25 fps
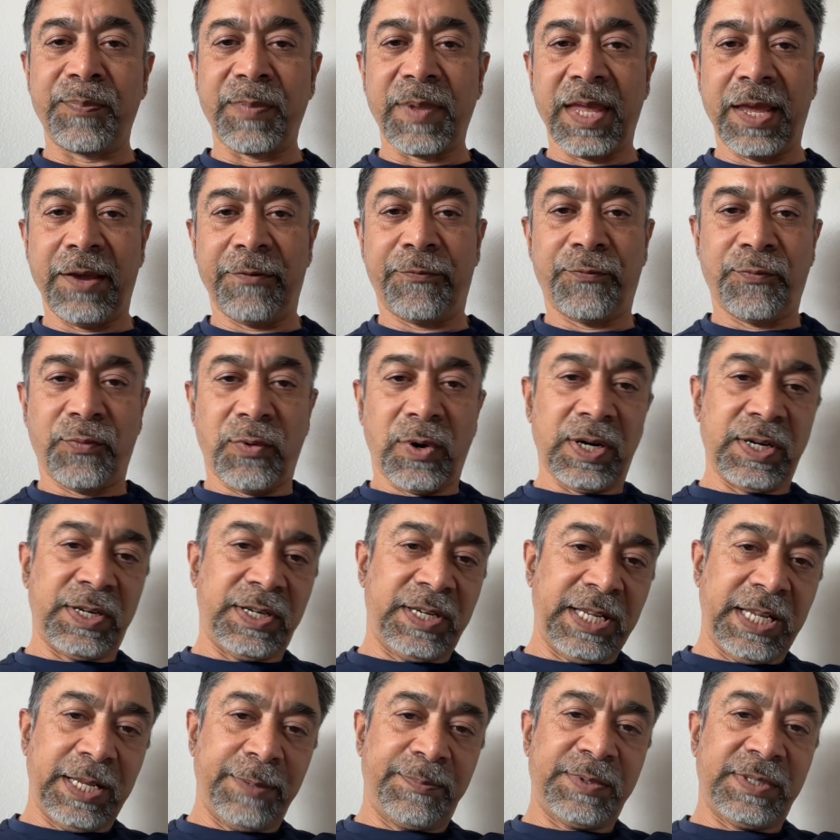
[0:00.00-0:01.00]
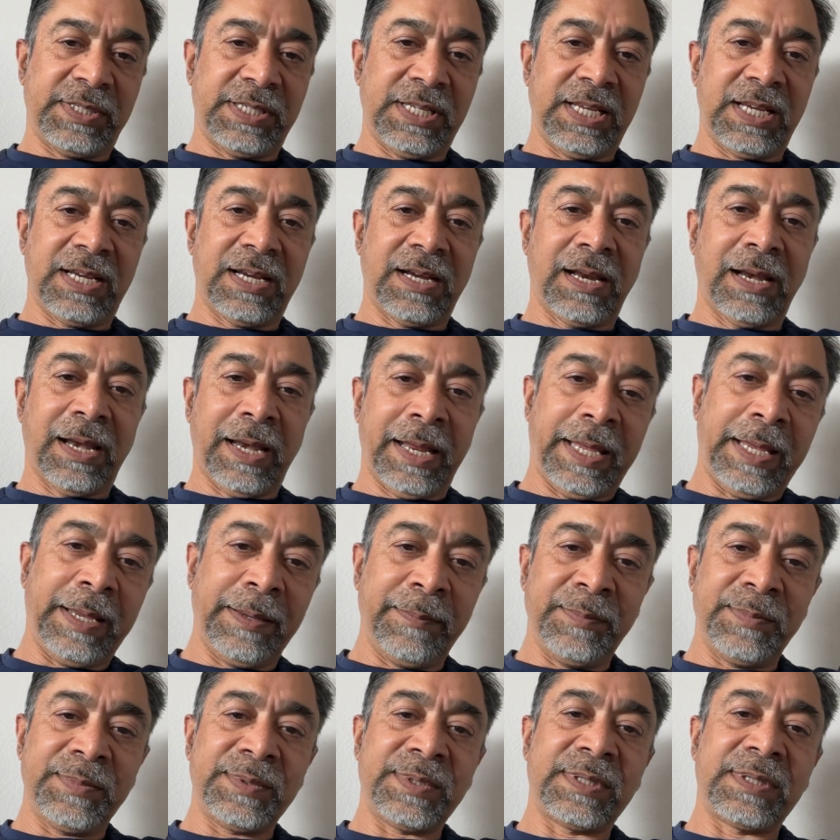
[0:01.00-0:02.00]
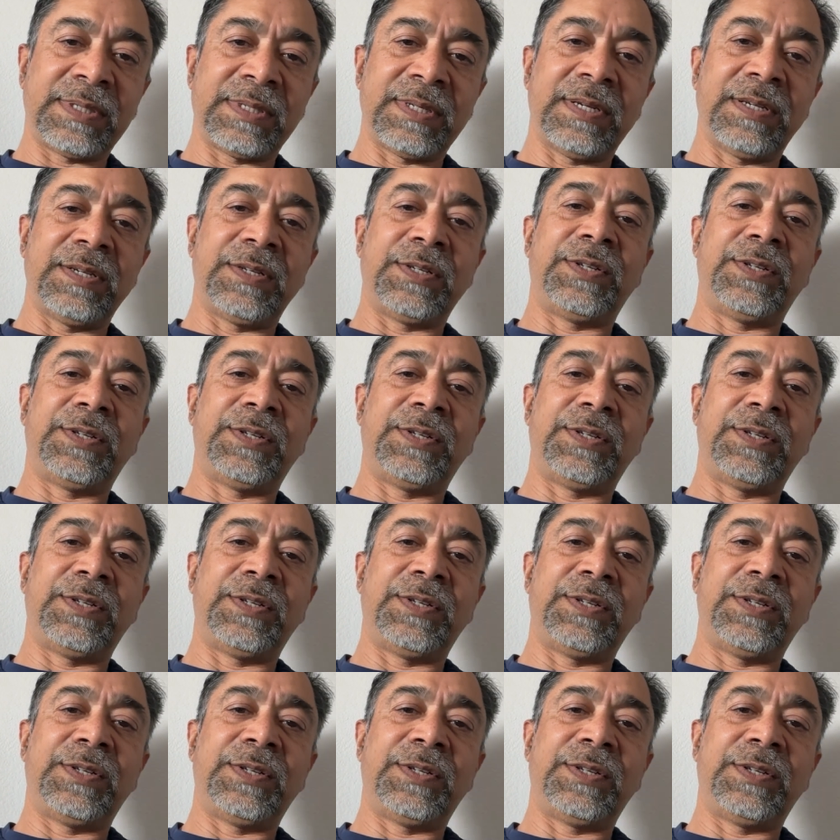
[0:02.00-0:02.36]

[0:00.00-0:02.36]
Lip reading: If what DeepSeek claims